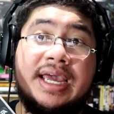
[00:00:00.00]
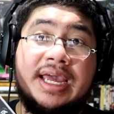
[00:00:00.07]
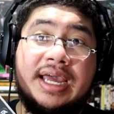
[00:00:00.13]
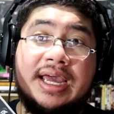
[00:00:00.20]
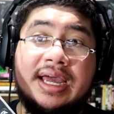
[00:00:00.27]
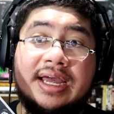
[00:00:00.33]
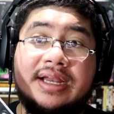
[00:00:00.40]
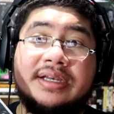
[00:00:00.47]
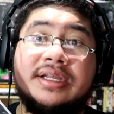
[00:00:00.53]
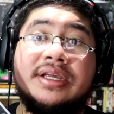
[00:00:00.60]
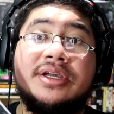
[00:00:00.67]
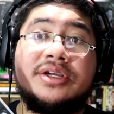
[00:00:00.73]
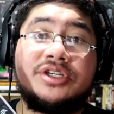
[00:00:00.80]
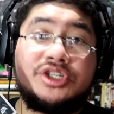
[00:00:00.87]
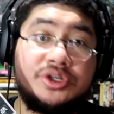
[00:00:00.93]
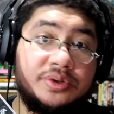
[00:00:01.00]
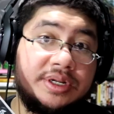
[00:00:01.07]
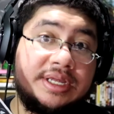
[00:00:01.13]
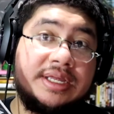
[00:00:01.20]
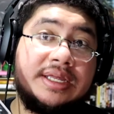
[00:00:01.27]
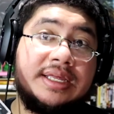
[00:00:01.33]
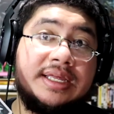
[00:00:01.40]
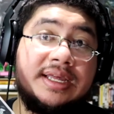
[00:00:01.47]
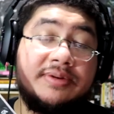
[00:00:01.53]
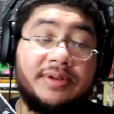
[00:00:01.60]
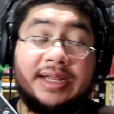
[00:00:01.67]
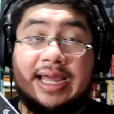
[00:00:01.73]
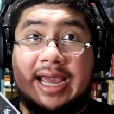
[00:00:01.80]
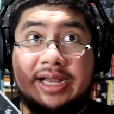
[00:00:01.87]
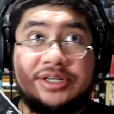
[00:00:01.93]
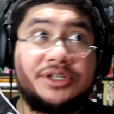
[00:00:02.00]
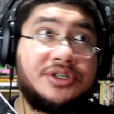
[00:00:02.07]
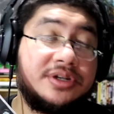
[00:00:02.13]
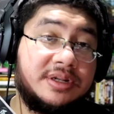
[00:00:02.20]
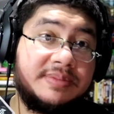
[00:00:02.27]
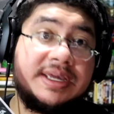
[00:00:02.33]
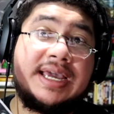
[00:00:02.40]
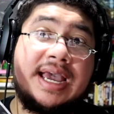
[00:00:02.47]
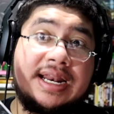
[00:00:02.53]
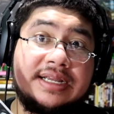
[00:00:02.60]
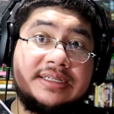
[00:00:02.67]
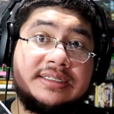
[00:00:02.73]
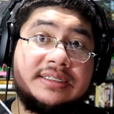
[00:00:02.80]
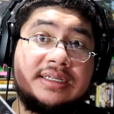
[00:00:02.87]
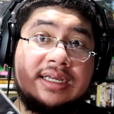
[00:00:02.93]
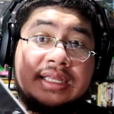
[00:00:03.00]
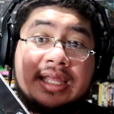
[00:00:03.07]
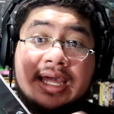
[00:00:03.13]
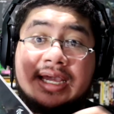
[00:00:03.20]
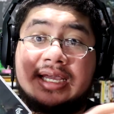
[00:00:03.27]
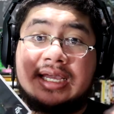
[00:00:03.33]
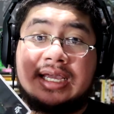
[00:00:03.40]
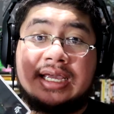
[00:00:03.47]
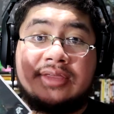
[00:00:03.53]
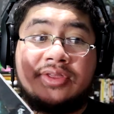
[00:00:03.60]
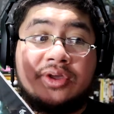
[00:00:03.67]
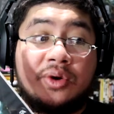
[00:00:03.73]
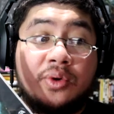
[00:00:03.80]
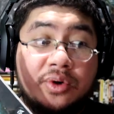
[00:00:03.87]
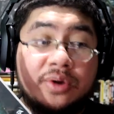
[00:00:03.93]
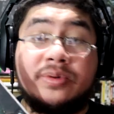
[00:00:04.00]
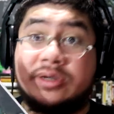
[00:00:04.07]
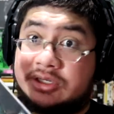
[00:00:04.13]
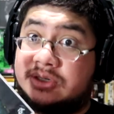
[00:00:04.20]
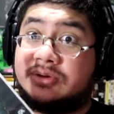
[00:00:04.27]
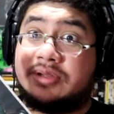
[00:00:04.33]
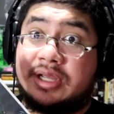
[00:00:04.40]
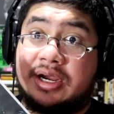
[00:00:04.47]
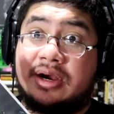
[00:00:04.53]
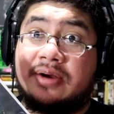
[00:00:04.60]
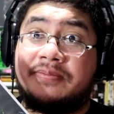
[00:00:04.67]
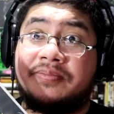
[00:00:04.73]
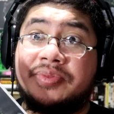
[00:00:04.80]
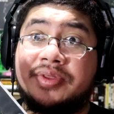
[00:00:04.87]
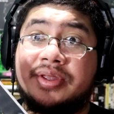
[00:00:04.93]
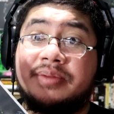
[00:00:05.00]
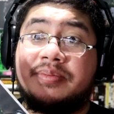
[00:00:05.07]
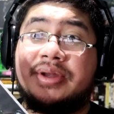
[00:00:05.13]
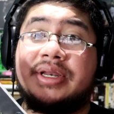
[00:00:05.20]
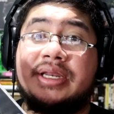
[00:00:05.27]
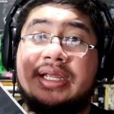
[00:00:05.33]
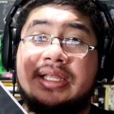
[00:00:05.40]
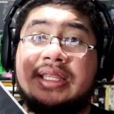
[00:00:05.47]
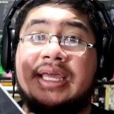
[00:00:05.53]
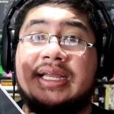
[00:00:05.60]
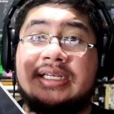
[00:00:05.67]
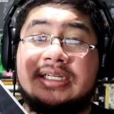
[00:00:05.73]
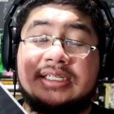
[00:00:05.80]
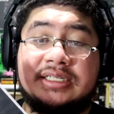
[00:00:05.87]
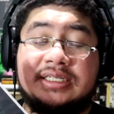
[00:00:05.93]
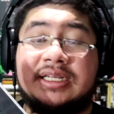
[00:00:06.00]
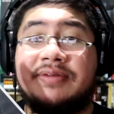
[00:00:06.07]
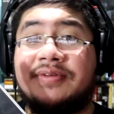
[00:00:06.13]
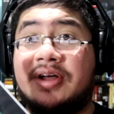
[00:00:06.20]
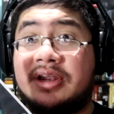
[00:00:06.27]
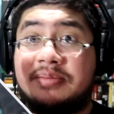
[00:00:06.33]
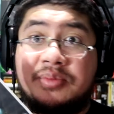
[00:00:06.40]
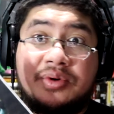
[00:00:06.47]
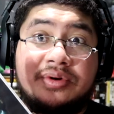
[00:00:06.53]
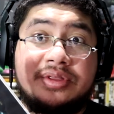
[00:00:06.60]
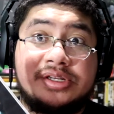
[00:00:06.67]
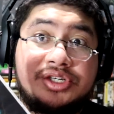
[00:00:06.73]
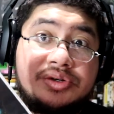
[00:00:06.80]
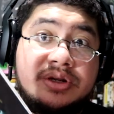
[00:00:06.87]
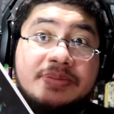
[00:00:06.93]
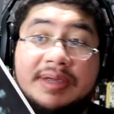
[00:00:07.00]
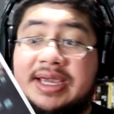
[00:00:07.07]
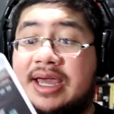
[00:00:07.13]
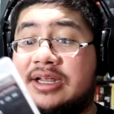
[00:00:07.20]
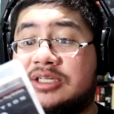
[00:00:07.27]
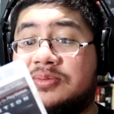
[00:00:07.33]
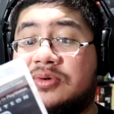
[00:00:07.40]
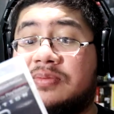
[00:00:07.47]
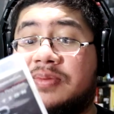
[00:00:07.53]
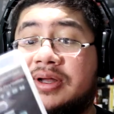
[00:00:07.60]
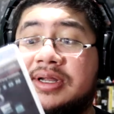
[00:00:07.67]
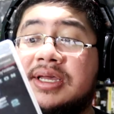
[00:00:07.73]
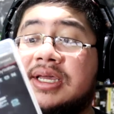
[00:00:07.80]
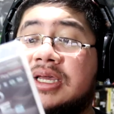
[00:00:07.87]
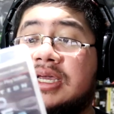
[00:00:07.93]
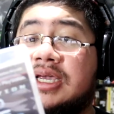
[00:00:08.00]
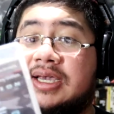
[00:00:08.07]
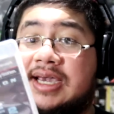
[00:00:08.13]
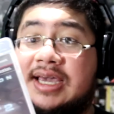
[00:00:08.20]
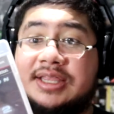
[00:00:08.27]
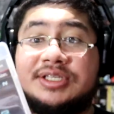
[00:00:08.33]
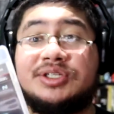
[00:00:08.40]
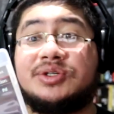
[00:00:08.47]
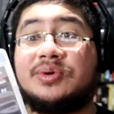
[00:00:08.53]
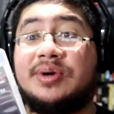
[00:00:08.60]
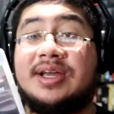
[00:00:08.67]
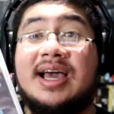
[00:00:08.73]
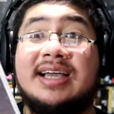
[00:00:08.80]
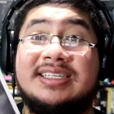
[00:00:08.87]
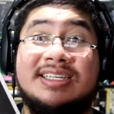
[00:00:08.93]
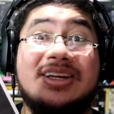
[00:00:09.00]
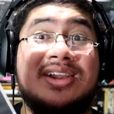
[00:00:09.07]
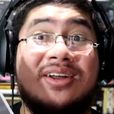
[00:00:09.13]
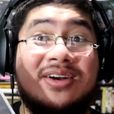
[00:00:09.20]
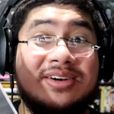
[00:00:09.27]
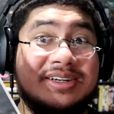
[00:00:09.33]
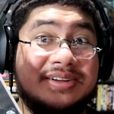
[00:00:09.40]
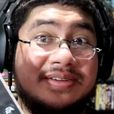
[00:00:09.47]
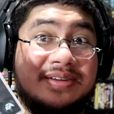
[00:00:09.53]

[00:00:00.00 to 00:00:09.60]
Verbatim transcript: and shooting, well, action shooting mechanics. Like it, the horror was still there, but they just developed more of the shooting mechanics more. But it had the story. Isaac Clarke